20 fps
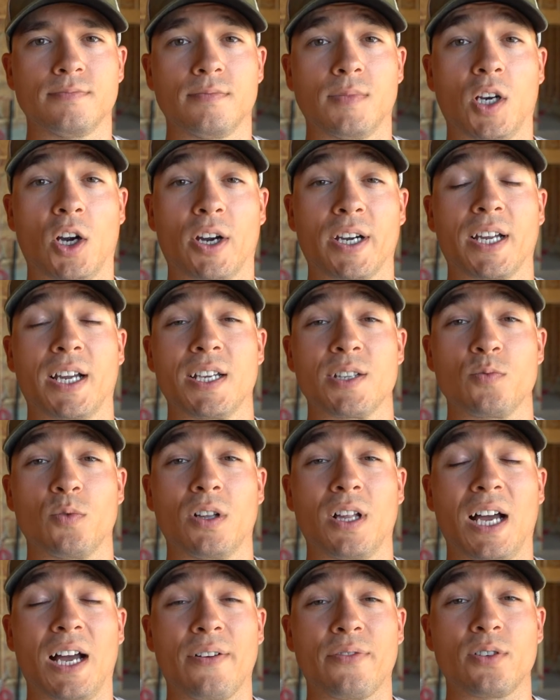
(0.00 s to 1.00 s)
Alright guys,
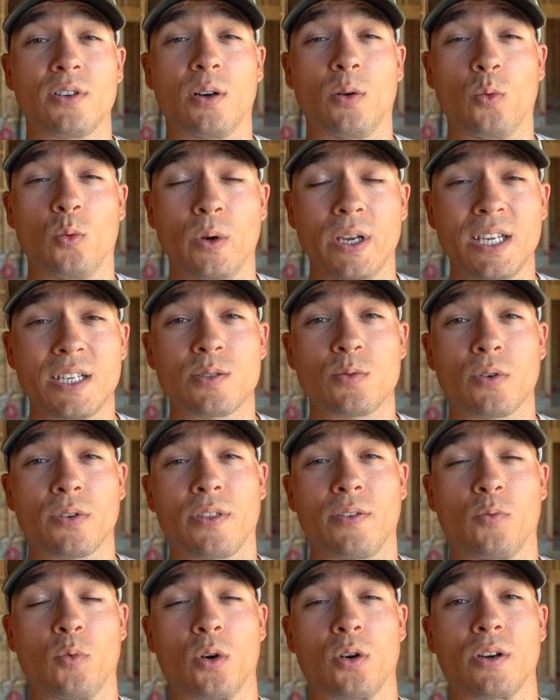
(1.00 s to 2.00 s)
well, after a week's worth
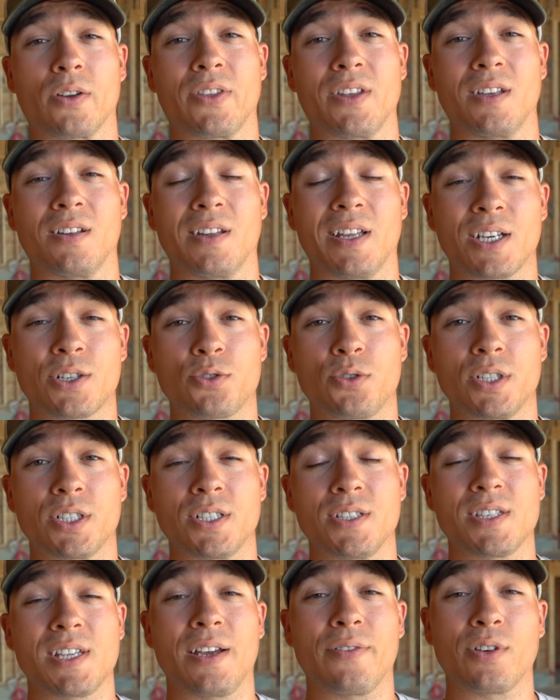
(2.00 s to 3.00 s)
of work, the
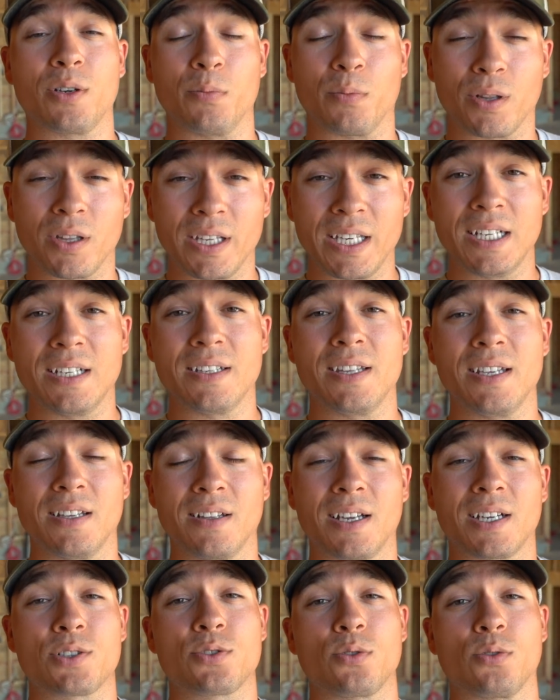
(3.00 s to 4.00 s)
electricians have completed the
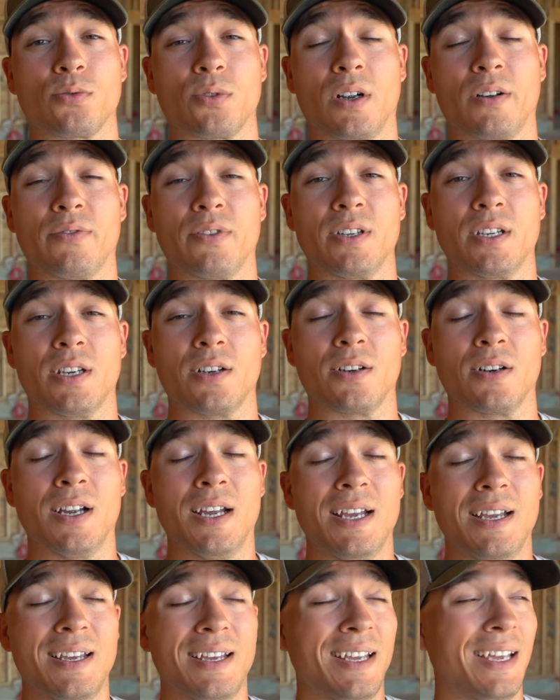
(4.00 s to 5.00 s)
electrical rough-in here,
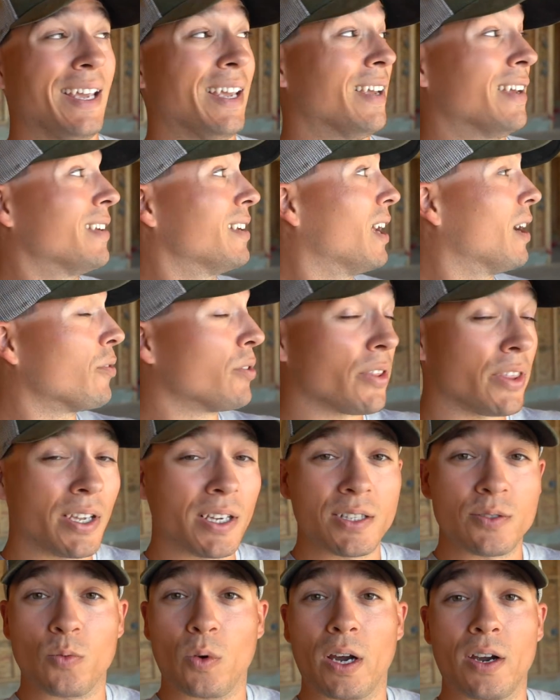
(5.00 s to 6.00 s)
and everything
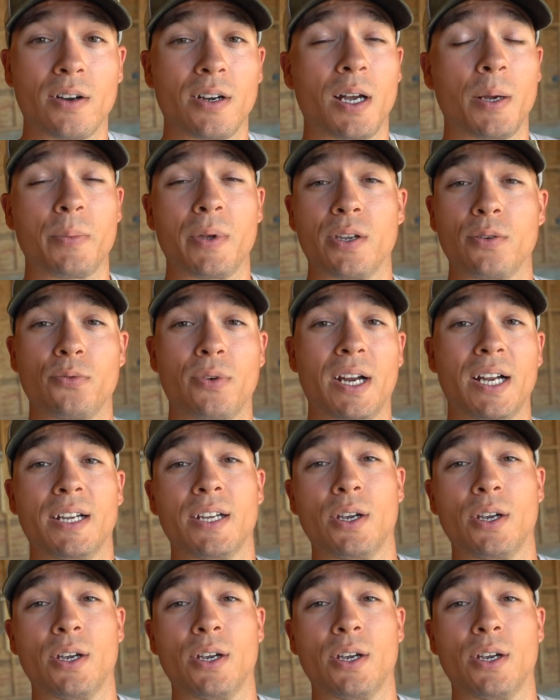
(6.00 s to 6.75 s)
is wired up and ready to